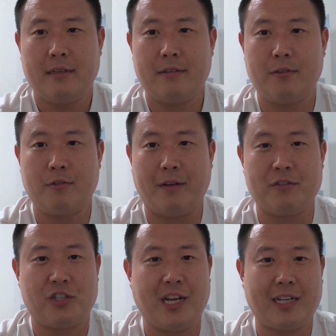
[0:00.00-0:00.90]
you
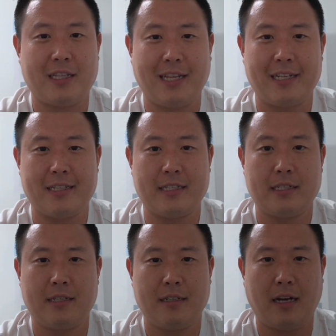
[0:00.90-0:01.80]
haven't checked
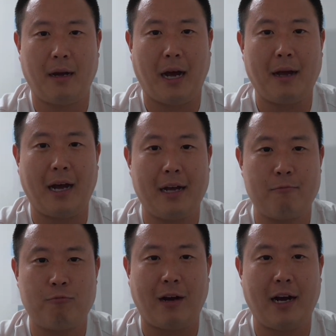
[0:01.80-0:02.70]
lately,
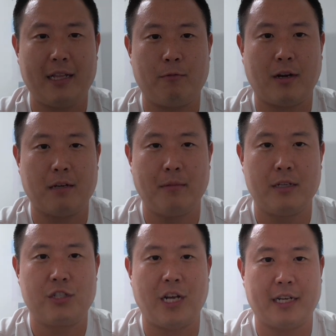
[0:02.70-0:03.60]
I highly
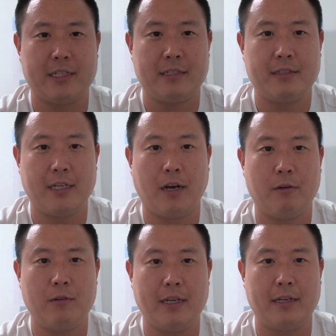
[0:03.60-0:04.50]
recommend checking,
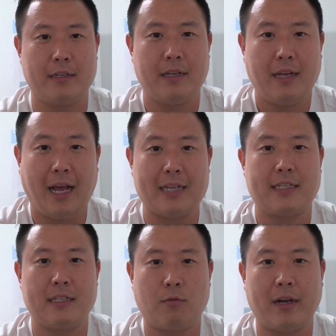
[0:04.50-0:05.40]
and
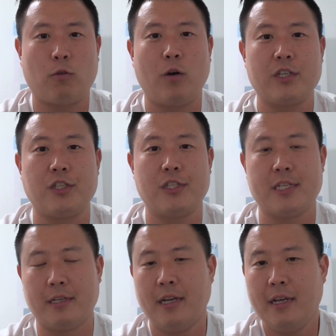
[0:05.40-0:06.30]
asking the right questions.
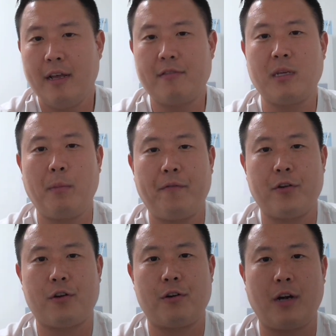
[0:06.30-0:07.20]
And if some of
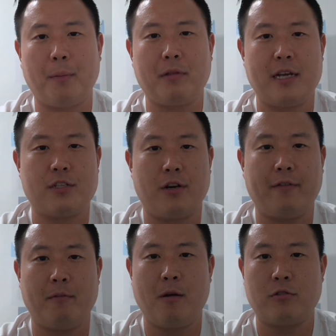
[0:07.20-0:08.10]
your uplines or
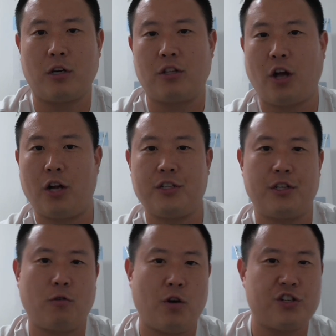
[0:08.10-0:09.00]
FMOs start dodging
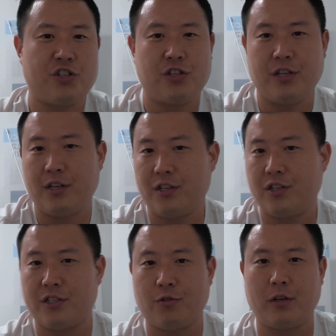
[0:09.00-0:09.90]
the question, and it's
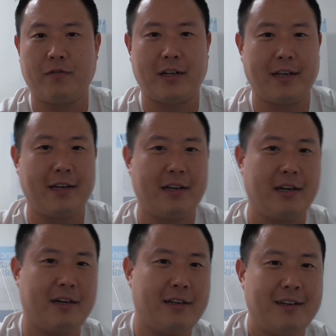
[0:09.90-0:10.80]
just sort of like
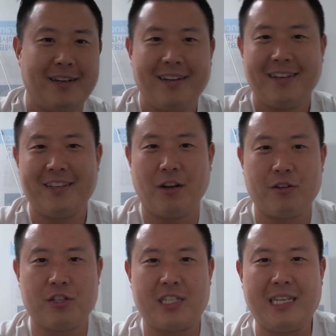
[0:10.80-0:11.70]
a,
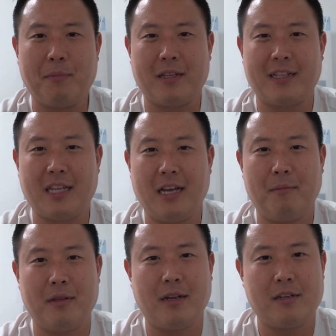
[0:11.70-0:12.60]
you're just emailing
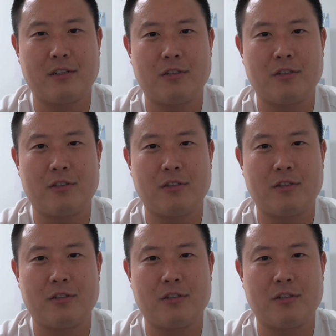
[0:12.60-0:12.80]
them and then you're